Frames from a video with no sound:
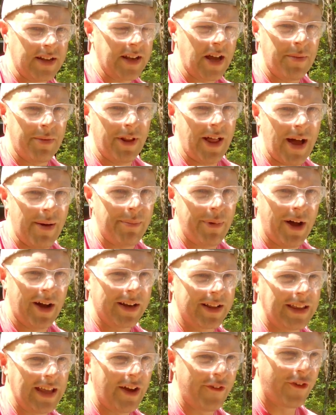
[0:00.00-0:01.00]
So that double-out
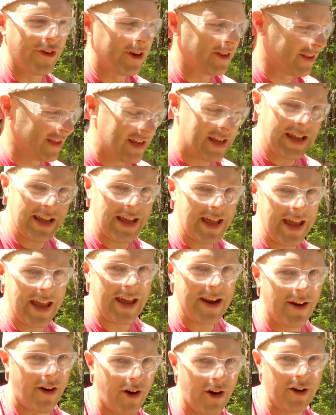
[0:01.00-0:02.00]
buck definitely
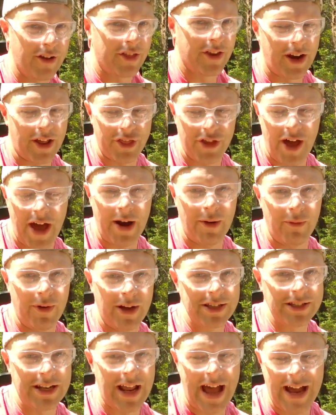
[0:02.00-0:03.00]
hit harder than I thought
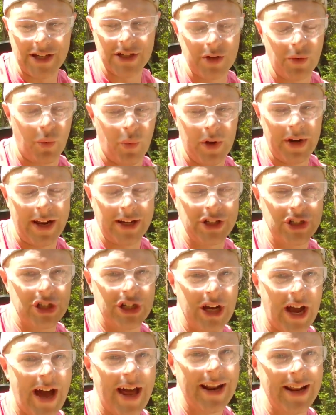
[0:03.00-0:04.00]
it was. And actually, when I
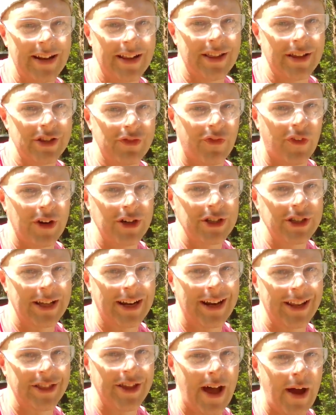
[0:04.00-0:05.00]
shot it, the
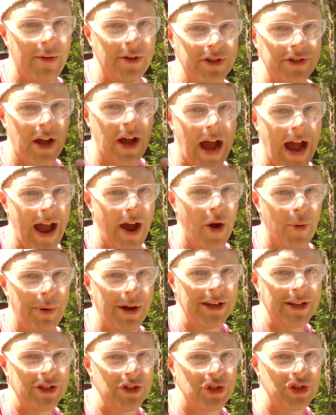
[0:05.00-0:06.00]
first thing I thought was, I
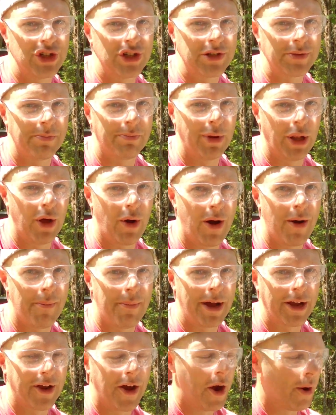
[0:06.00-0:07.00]
hope I didn't just blow
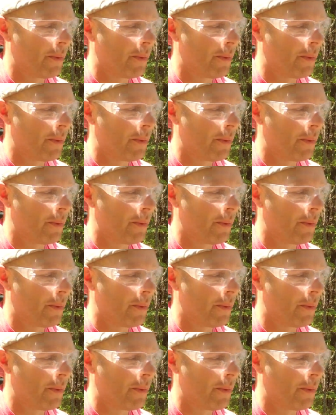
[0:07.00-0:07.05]
up my